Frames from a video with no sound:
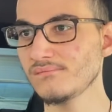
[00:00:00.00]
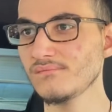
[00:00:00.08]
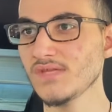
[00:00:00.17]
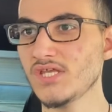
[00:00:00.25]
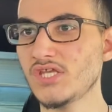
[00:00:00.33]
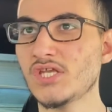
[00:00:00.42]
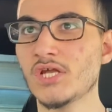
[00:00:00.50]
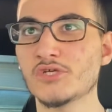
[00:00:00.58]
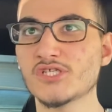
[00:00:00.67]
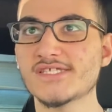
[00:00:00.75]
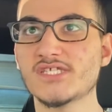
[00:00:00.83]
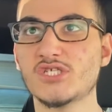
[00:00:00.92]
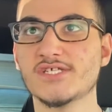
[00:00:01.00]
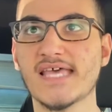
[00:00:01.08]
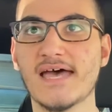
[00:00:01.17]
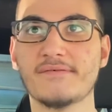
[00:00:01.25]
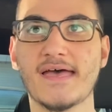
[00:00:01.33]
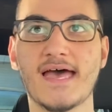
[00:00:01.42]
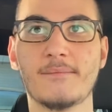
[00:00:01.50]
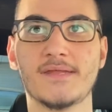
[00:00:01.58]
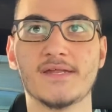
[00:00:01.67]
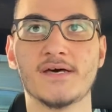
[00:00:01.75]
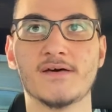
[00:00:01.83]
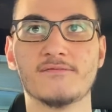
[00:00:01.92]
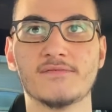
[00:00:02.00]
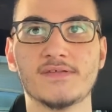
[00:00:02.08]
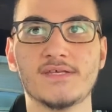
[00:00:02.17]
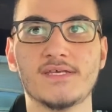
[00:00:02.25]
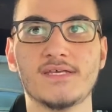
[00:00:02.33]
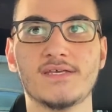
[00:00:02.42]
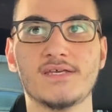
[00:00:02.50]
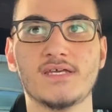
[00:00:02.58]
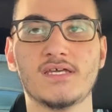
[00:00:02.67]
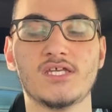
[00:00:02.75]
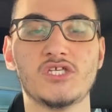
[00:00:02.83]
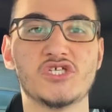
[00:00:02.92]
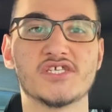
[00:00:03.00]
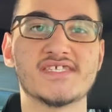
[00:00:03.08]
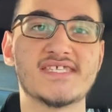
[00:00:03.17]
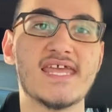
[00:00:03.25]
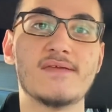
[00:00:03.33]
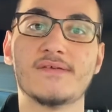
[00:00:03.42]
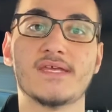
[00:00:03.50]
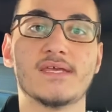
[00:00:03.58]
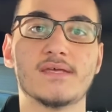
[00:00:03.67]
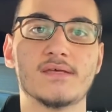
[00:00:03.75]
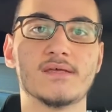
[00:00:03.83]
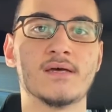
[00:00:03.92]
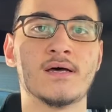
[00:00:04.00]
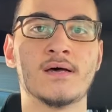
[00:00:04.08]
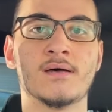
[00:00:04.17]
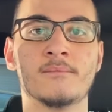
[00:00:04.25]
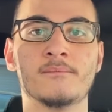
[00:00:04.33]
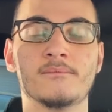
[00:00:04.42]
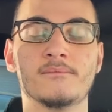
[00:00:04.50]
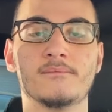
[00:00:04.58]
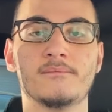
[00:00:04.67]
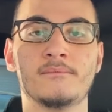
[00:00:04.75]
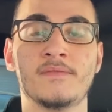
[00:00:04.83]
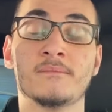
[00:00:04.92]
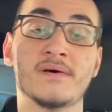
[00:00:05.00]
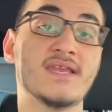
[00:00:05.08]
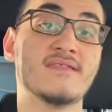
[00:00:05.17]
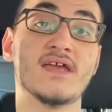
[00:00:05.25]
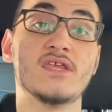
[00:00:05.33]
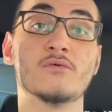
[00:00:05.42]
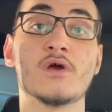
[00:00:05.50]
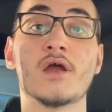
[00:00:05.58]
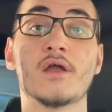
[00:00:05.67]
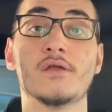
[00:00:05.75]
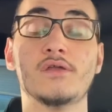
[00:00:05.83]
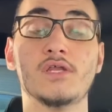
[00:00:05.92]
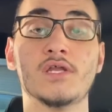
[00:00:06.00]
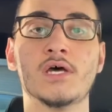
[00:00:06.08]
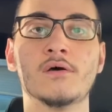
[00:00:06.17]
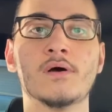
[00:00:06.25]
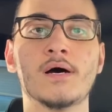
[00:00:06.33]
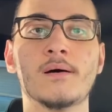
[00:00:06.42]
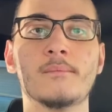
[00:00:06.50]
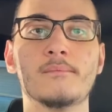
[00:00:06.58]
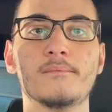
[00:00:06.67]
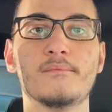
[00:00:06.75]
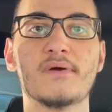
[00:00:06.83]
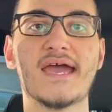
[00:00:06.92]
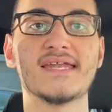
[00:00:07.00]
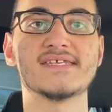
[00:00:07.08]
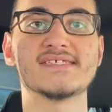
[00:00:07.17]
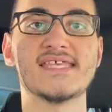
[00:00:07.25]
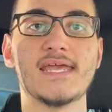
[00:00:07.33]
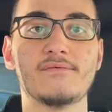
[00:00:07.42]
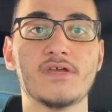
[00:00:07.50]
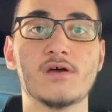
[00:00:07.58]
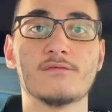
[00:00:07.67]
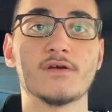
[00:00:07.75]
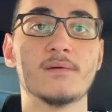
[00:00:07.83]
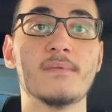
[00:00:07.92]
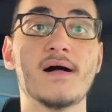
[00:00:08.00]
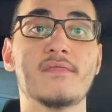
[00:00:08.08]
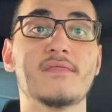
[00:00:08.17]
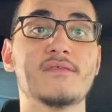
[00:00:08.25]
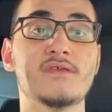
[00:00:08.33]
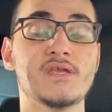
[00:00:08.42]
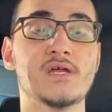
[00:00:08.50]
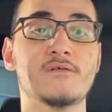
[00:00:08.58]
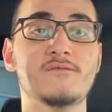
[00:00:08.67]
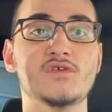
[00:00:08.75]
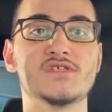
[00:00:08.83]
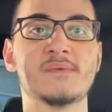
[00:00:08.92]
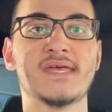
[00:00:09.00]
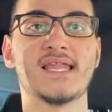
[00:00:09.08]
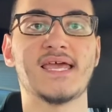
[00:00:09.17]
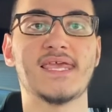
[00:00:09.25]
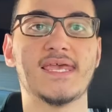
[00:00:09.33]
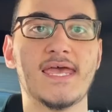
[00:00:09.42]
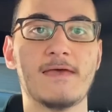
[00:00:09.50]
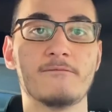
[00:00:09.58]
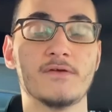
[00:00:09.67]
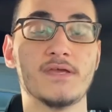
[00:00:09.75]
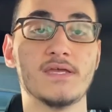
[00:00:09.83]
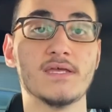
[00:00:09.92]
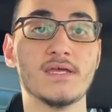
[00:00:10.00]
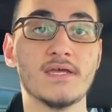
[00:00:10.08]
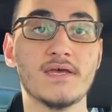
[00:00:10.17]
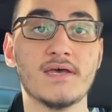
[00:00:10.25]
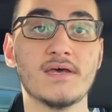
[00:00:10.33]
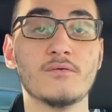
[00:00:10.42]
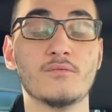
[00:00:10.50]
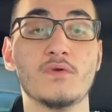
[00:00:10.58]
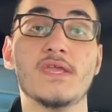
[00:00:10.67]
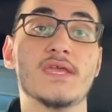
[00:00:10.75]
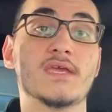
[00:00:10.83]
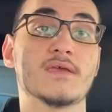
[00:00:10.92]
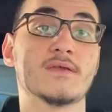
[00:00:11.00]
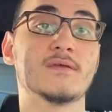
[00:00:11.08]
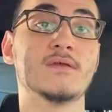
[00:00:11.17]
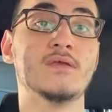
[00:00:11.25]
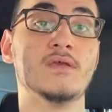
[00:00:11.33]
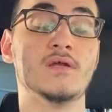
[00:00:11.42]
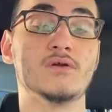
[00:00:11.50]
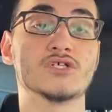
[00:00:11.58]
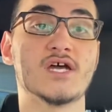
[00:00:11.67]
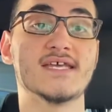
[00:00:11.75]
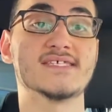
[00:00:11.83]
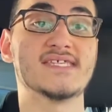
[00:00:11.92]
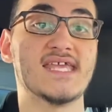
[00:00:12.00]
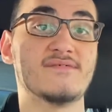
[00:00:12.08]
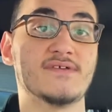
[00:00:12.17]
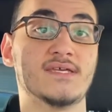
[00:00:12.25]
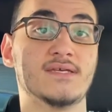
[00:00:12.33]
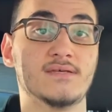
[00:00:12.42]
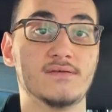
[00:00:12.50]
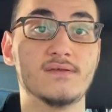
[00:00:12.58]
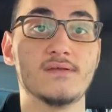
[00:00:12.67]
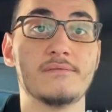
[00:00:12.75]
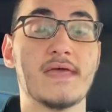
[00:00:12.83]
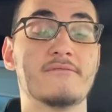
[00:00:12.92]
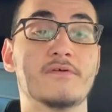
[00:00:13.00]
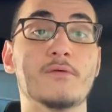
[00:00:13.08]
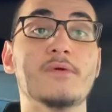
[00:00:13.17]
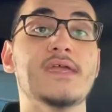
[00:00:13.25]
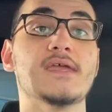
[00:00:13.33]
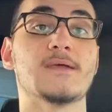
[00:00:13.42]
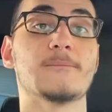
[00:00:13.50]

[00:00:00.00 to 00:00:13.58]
Just have a habit of just saving the money that you earn, practice saving over a month. If you spend like every week, try saving every week,